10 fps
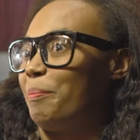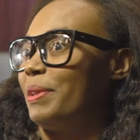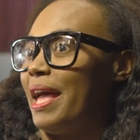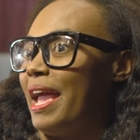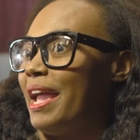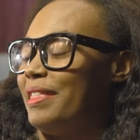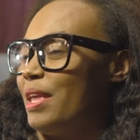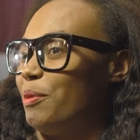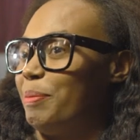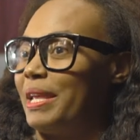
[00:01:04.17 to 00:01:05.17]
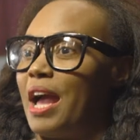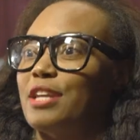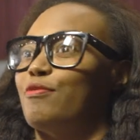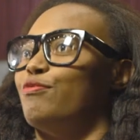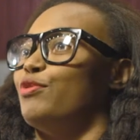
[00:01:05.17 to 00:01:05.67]
and play, and they would be
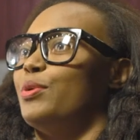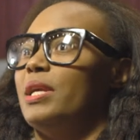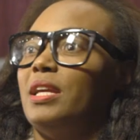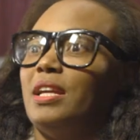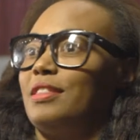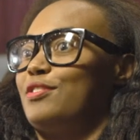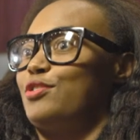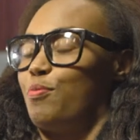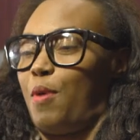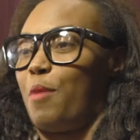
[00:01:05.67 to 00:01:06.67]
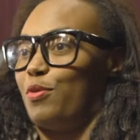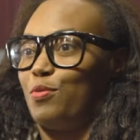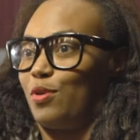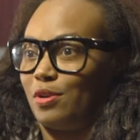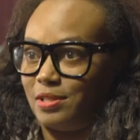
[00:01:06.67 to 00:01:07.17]
kind of rooted in the soap opera
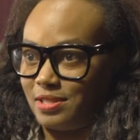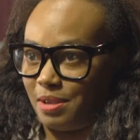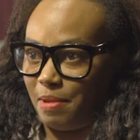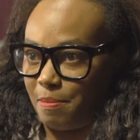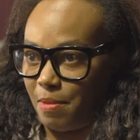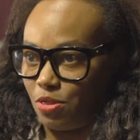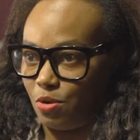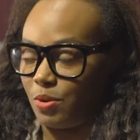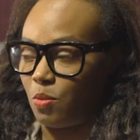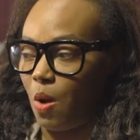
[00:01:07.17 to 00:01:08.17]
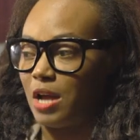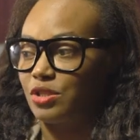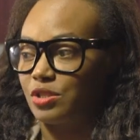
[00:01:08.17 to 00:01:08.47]
worlds that my mother would watch.